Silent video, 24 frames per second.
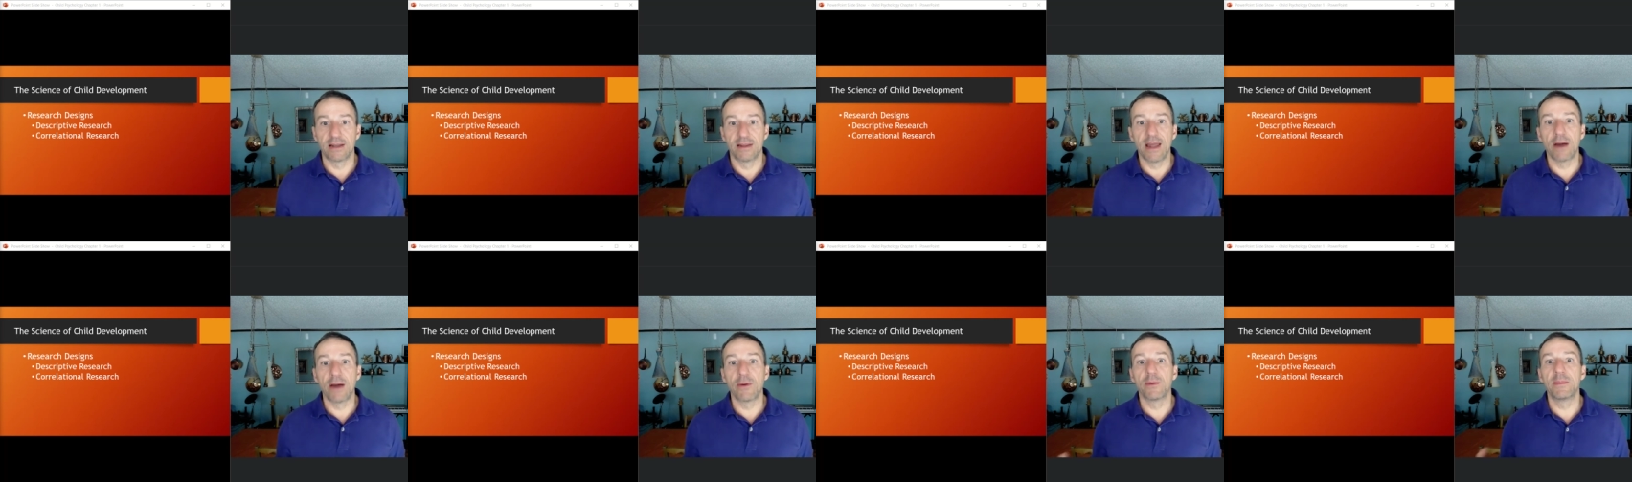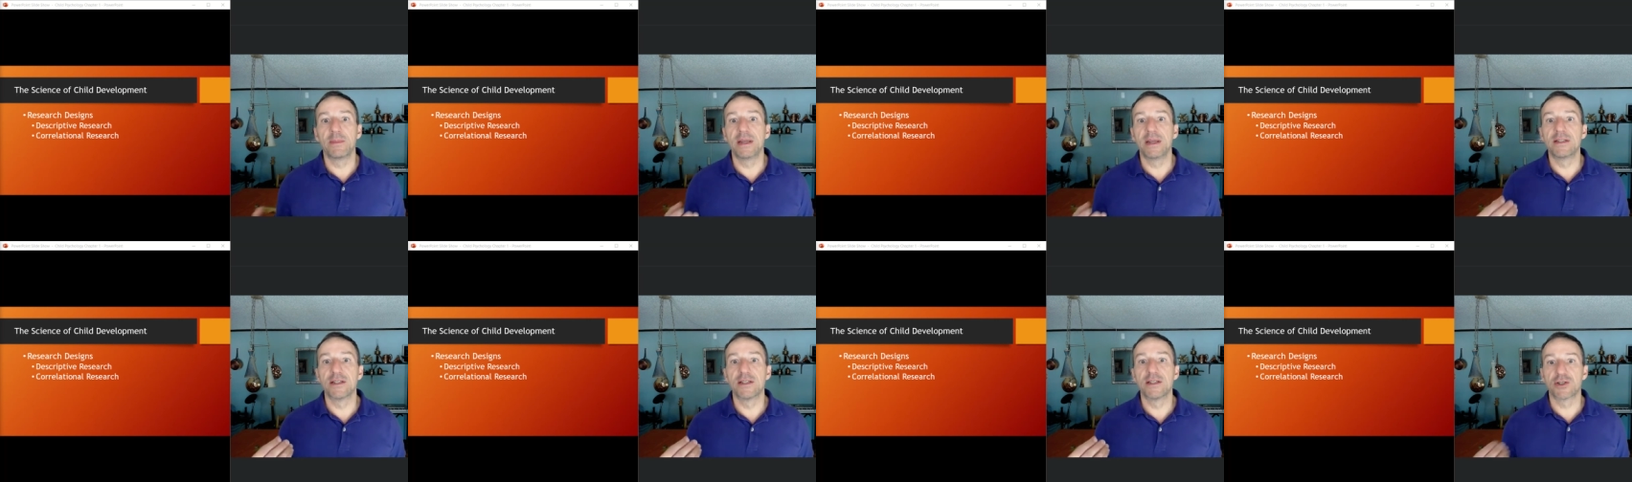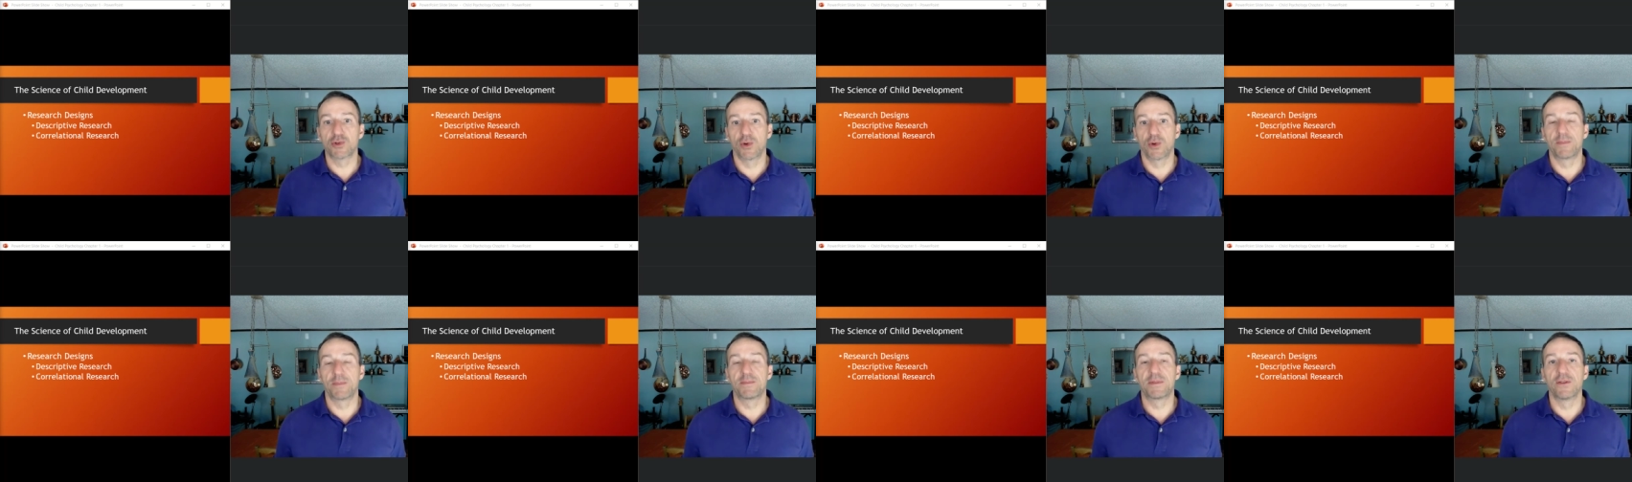That would be
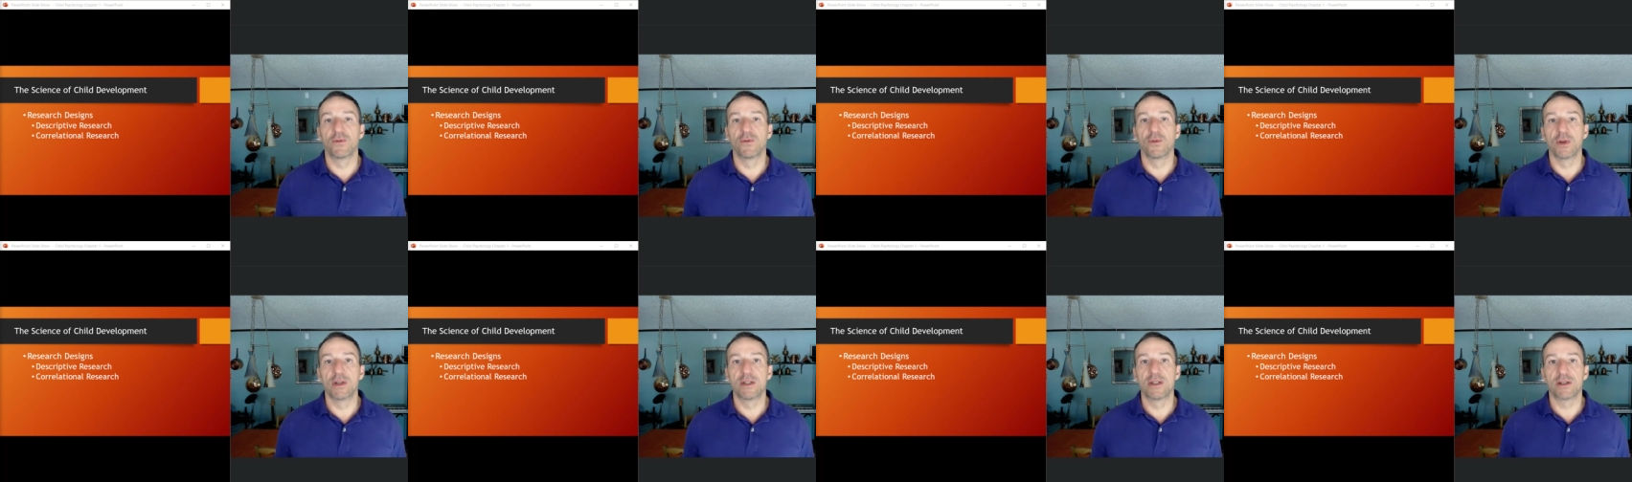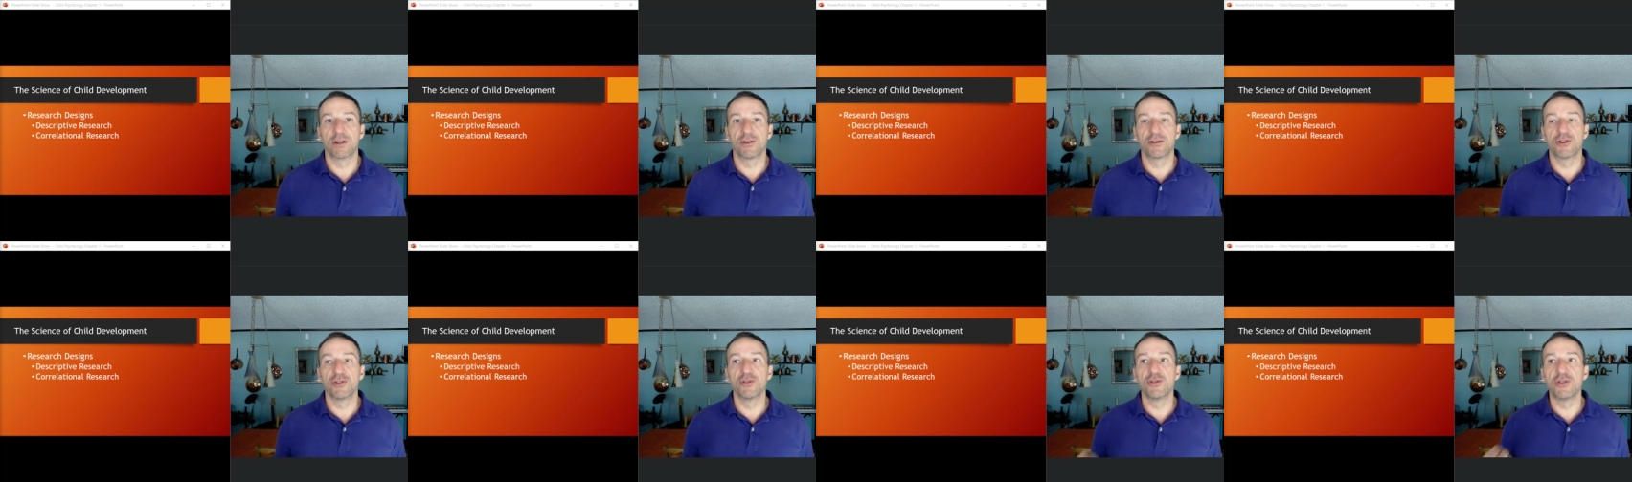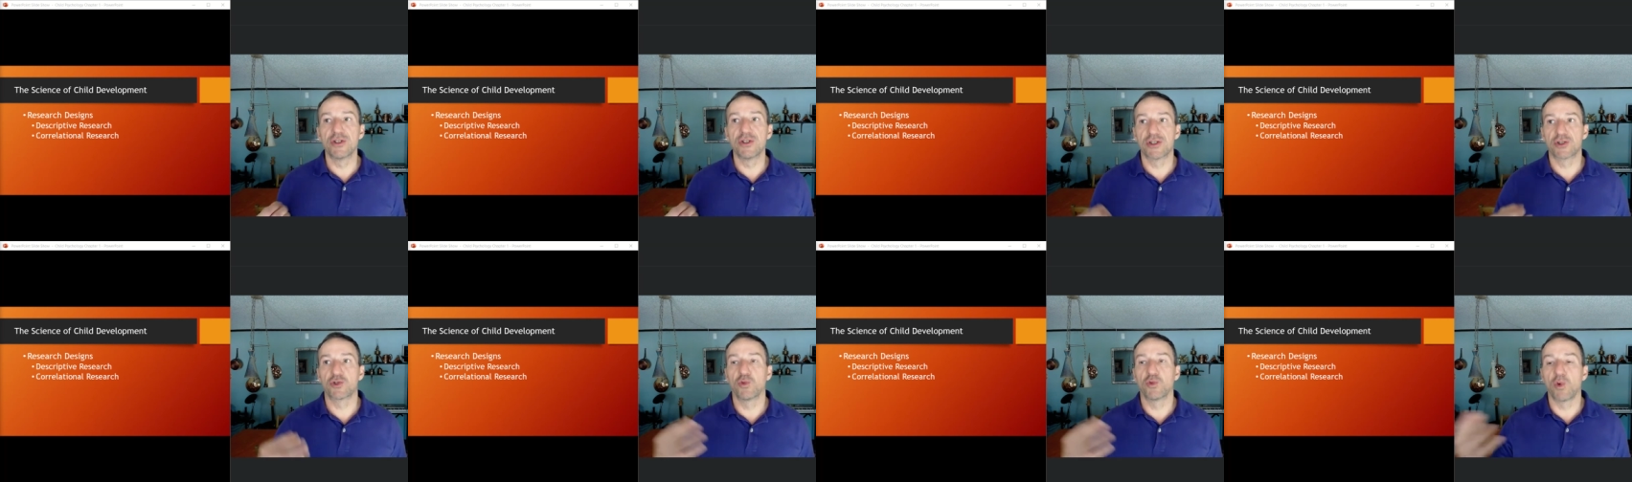descriptive research. You're
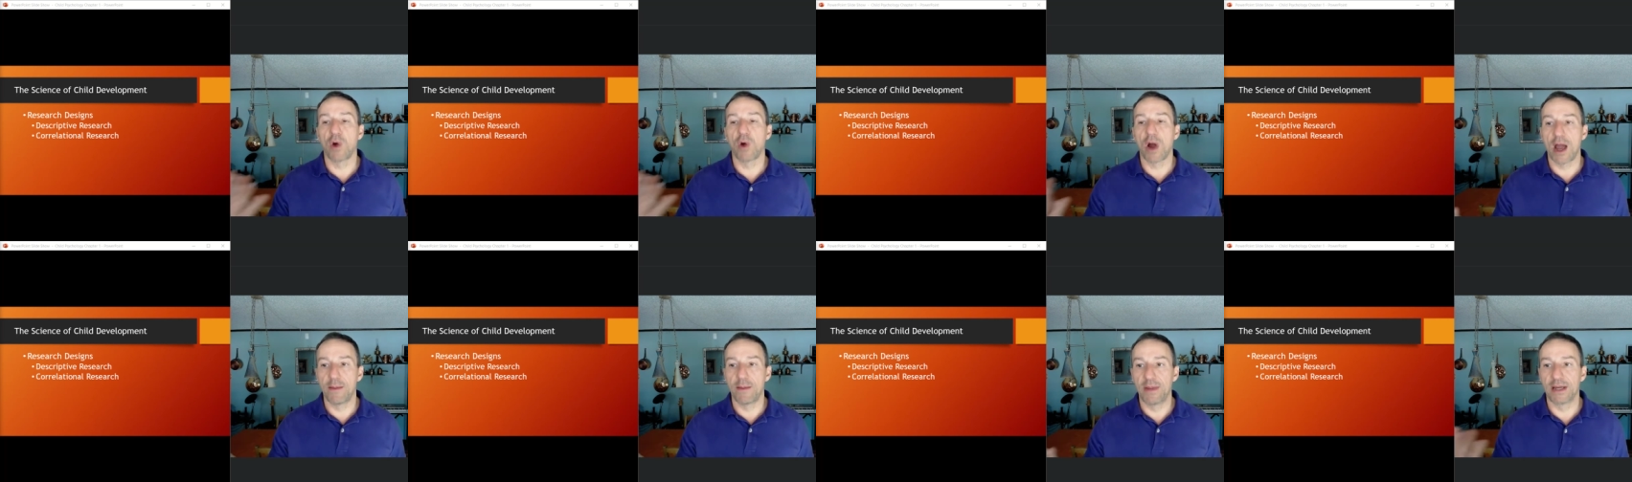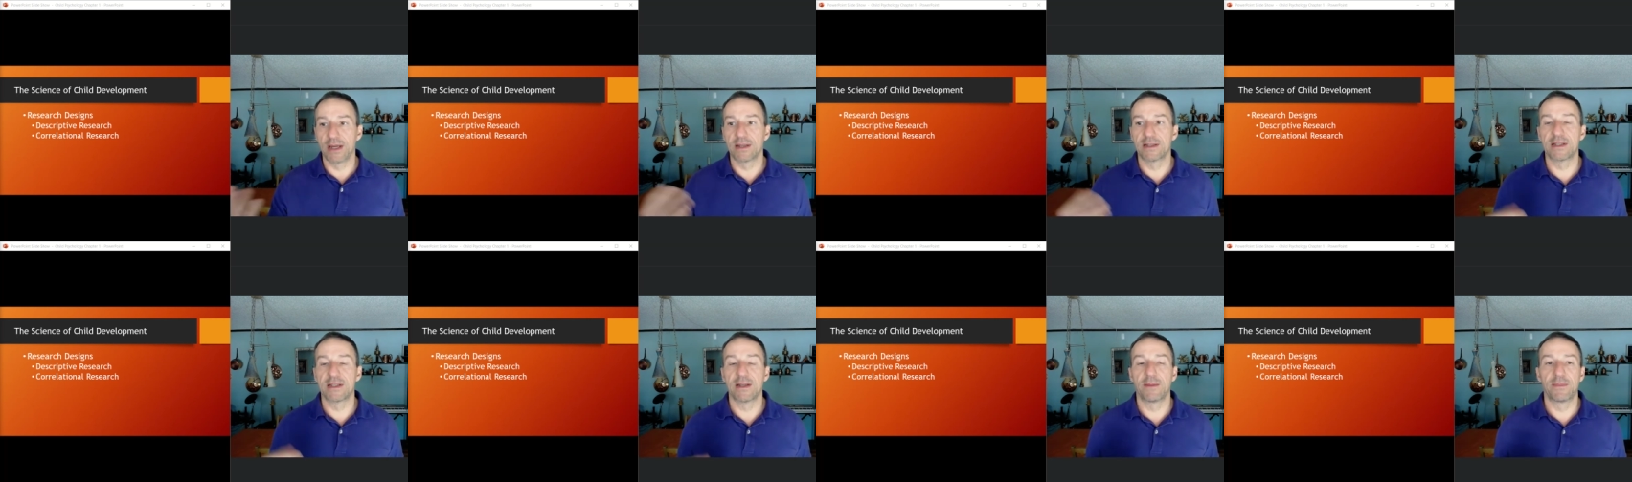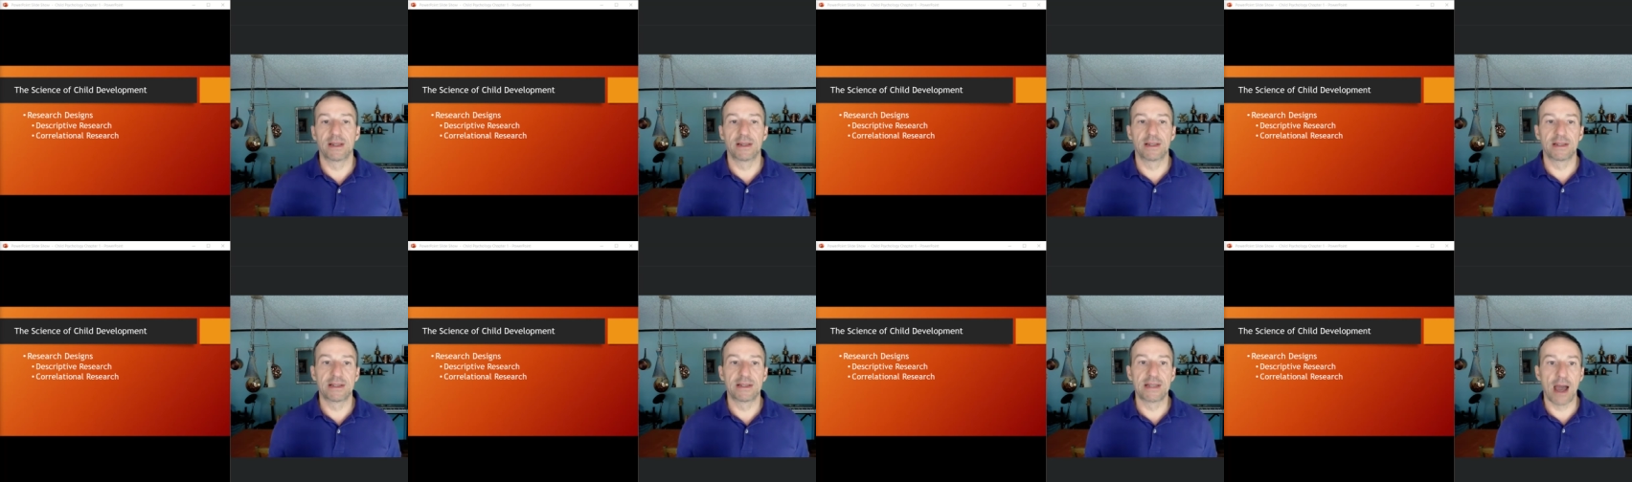describing
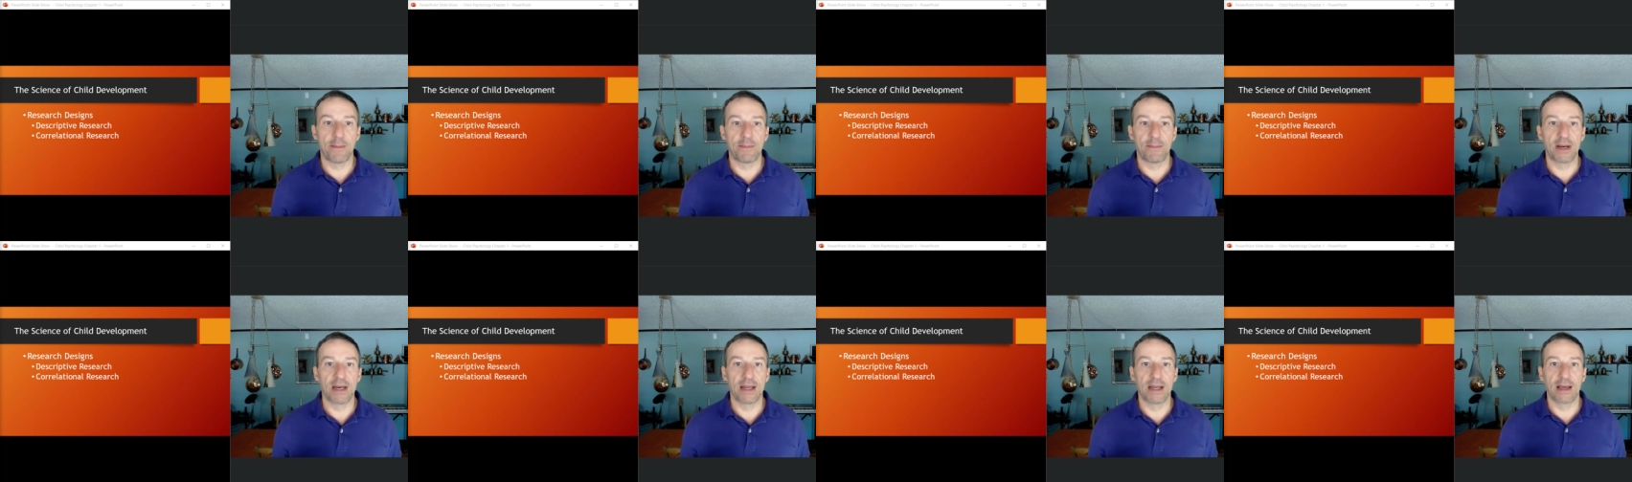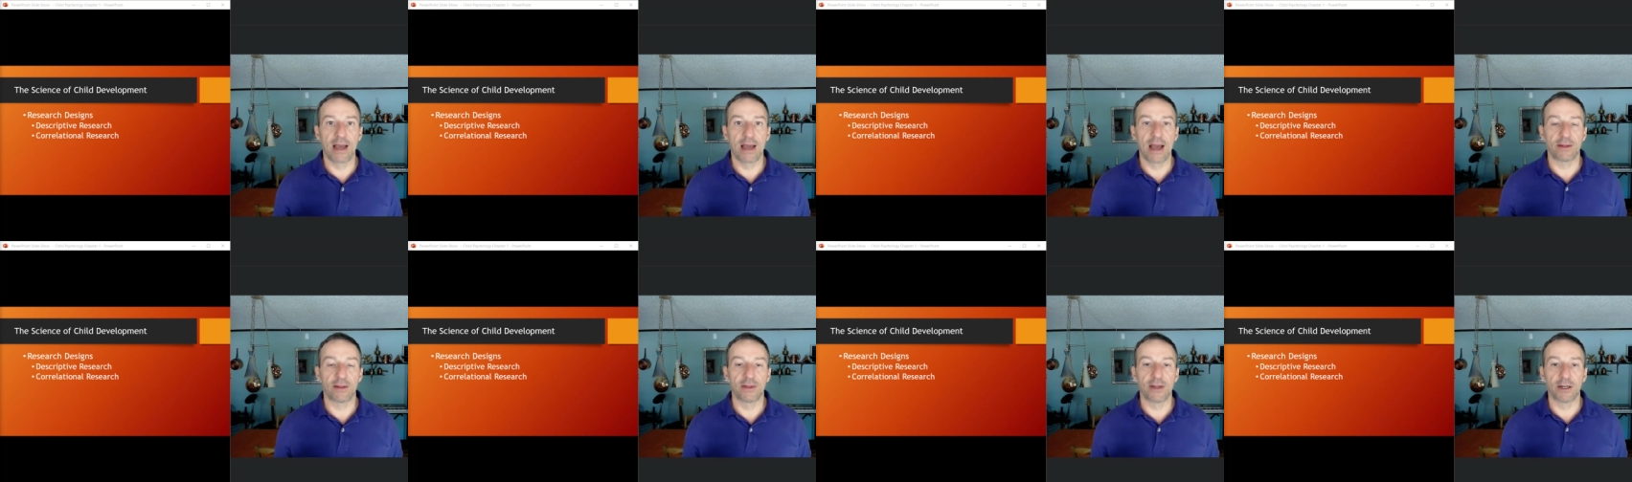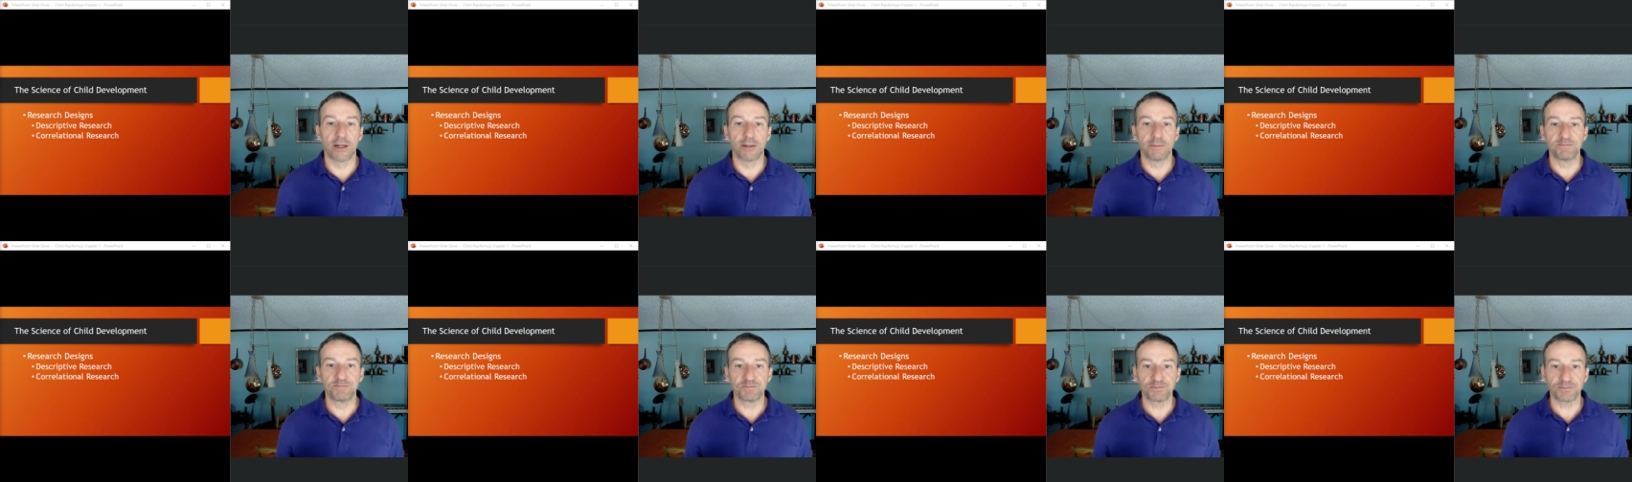something that's happening out
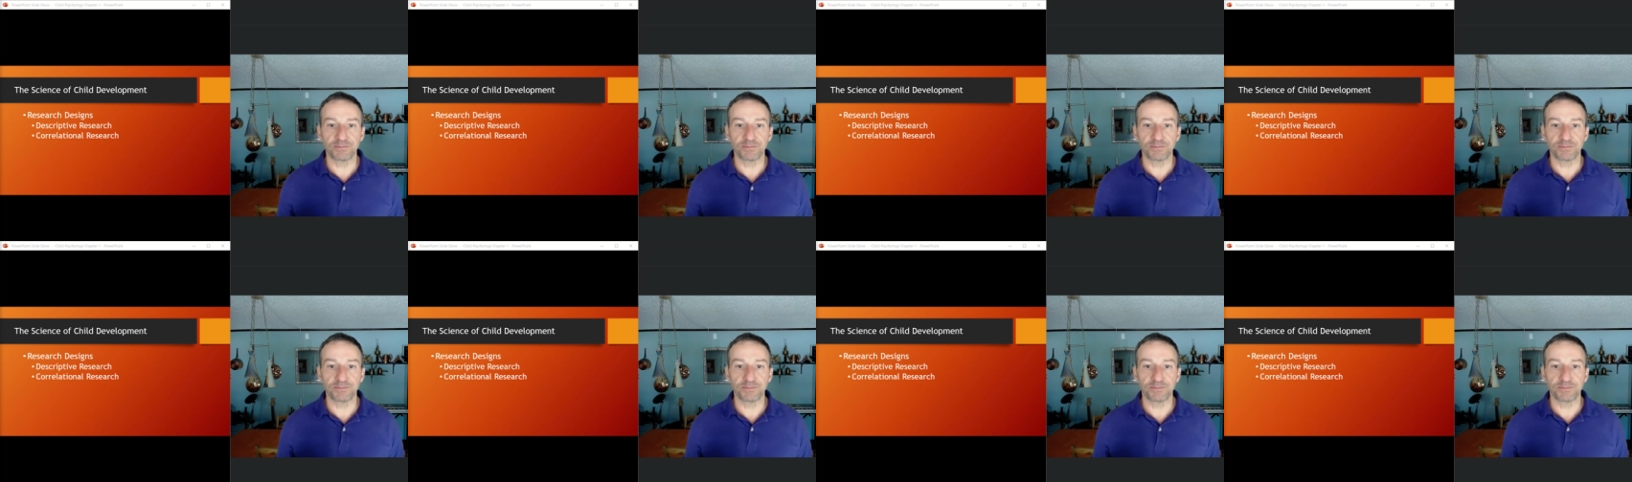there.